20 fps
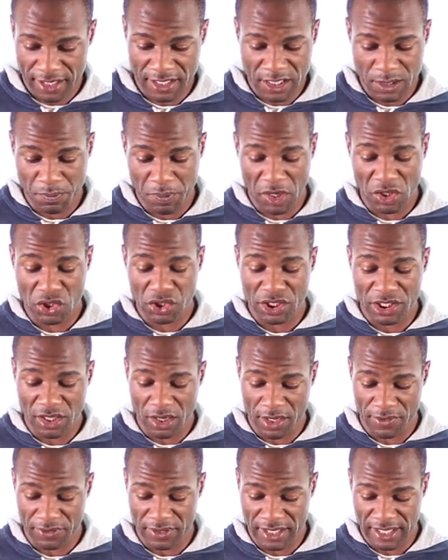especially
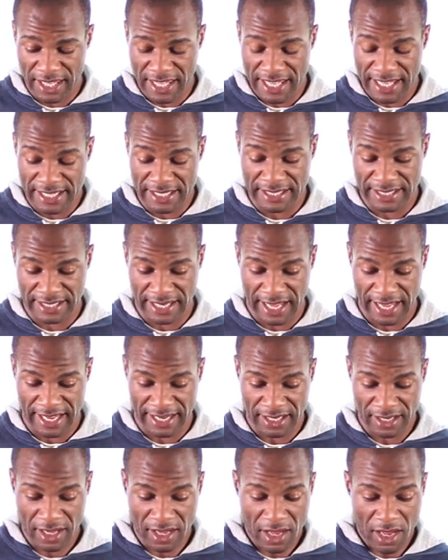on the king
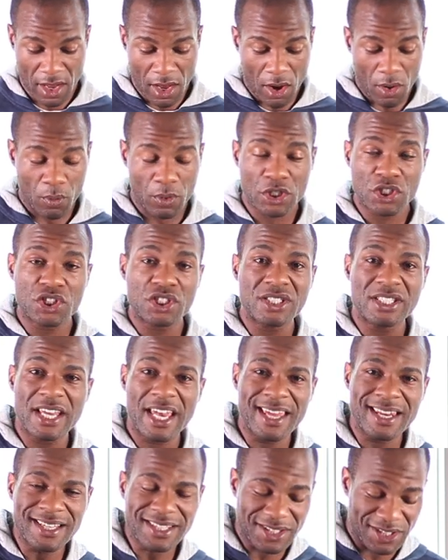side, which
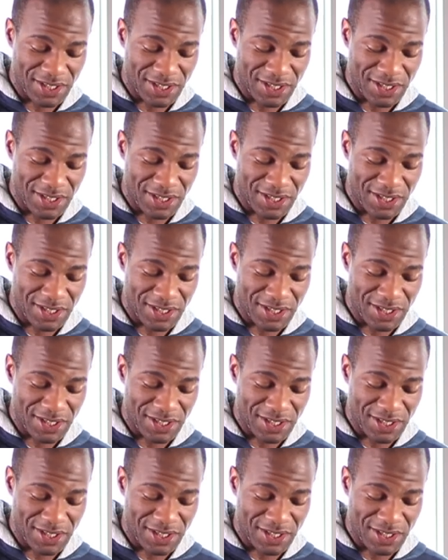tend